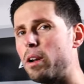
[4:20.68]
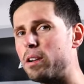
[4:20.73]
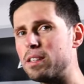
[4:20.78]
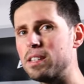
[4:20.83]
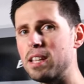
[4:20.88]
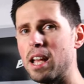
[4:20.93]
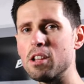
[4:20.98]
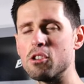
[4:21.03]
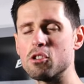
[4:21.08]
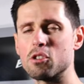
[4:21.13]
load of
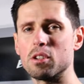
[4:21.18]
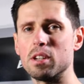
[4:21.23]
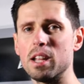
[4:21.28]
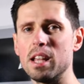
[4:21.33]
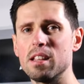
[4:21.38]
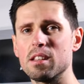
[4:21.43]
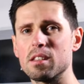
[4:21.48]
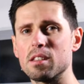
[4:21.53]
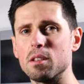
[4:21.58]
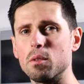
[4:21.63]
tension
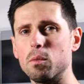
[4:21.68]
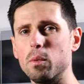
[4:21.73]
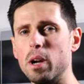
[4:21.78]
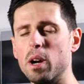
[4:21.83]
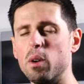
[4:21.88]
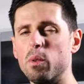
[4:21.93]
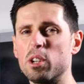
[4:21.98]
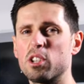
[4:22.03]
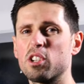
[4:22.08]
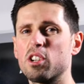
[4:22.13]
into the
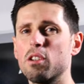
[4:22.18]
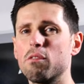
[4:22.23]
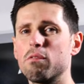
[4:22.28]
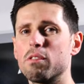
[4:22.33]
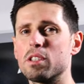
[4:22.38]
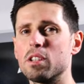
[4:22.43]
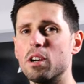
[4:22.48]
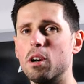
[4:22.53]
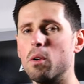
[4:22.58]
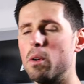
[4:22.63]
wheel which could
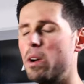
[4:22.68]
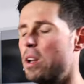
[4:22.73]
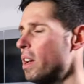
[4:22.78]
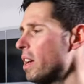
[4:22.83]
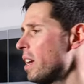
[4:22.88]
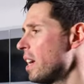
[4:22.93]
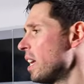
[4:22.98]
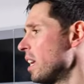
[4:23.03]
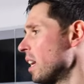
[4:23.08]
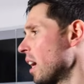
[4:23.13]
result
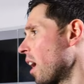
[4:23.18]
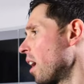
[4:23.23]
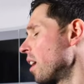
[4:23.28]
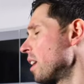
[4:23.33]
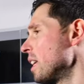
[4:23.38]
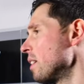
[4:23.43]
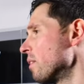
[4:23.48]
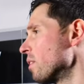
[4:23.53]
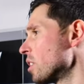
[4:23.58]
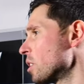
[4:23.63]
in
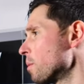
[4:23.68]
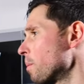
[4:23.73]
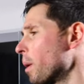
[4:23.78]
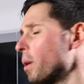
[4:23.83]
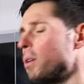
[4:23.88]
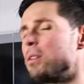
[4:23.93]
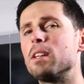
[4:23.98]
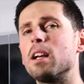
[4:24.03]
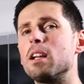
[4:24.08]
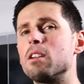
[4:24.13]
uneven
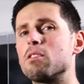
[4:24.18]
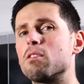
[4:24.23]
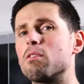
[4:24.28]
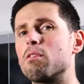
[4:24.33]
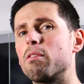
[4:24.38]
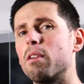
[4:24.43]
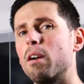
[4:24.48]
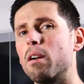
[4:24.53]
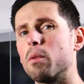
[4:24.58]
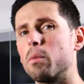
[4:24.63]
spoke tension
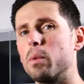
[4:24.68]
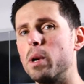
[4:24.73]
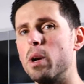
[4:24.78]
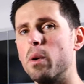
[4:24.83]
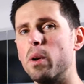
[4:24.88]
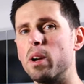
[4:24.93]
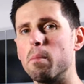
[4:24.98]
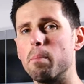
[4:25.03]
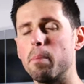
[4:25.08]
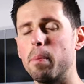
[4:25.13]
throughout the
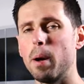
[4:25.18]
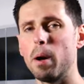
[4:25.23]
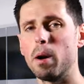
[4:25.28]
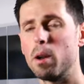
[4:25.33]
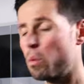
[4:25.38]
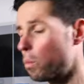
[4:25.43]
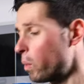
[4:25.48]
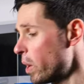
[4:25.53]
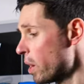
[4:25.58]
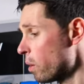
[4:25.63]
wheel and a,
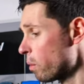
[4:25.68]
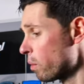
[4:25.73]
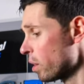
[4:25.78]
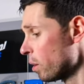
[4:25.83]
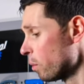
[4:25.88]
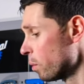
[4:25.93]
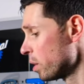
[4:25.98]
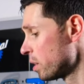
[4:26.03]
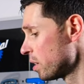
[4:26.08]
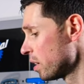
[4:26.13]
and a wheel
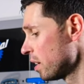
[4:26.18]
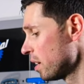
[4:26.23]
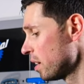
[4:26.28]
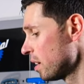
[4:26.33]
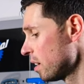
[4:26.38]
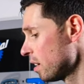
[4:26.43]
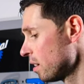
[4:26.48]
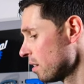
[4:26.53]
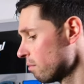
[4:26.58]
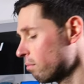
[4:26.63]
that would
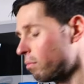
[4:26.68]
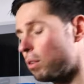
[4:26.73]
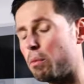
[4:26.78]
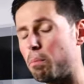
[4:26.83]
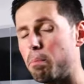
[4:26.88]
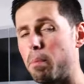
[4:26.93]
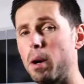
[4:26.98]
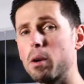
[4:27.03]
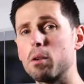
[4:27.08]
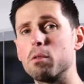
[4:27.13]
well,
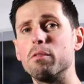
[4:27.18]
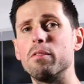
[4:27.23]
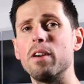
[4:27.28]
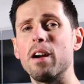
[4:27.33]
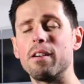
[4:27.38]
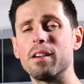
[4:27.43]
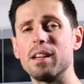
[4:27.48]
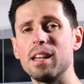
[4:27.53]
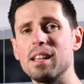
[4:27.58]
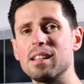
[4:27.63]
buckle
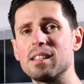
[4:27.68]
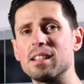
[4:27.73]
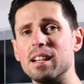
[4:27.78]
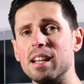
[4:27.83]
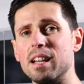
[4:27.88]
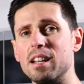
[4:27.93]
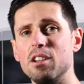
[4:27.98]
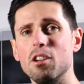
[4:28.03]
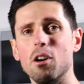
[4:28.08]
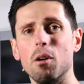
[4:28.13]
very
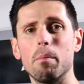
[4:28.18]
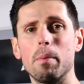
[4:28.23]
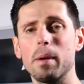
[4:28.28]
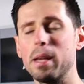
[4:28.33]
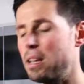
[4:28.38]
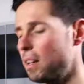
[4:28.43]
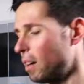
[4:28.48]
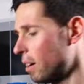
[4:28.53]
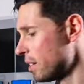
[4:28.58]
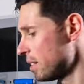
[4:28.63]
easily and not
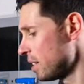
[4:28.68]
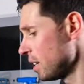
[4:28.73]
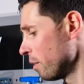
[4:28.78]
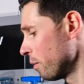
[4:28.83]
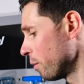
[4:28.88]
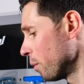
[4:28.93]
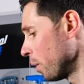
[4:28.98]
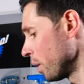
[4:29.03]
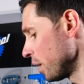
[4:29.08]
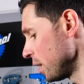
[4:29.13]
be
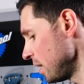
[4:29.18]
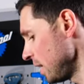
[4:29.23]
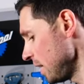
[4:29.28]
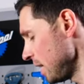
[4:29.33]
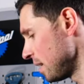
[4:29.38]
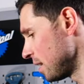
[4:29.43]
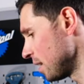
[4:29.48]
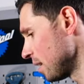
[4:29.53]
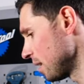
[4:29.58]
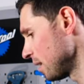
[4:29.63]
ideal for what you
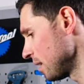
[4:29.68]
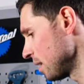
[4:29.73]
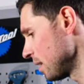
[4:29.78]
need.